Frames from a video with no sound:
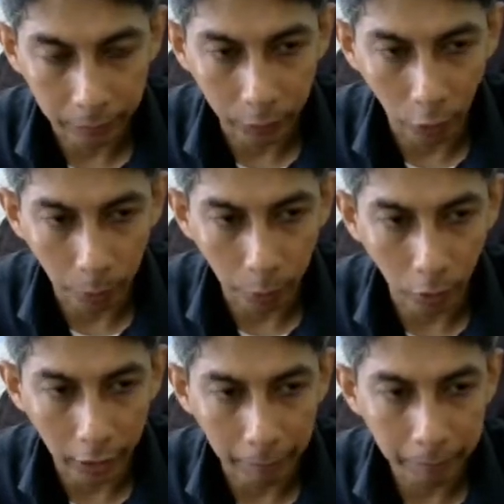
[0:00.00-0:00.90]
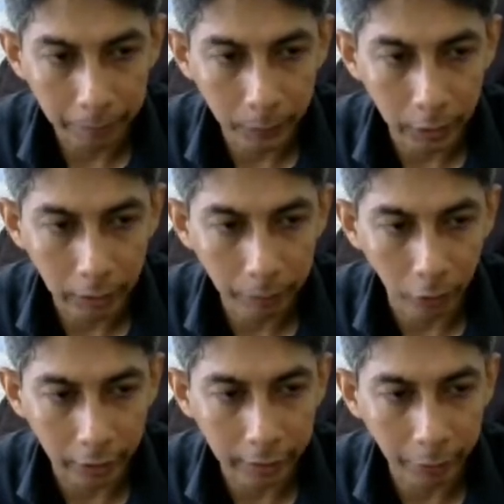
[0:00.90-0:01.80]
your program, yeah,
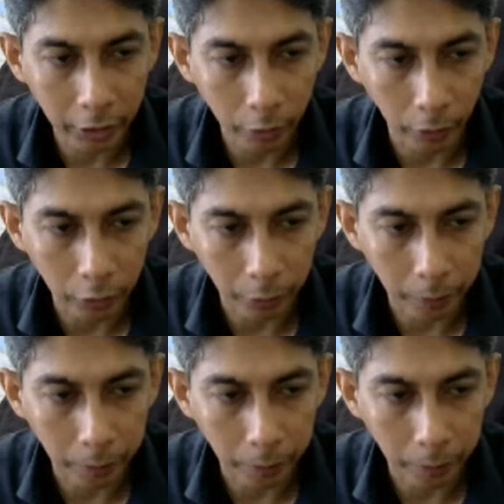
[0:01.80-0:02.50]
for example, you want to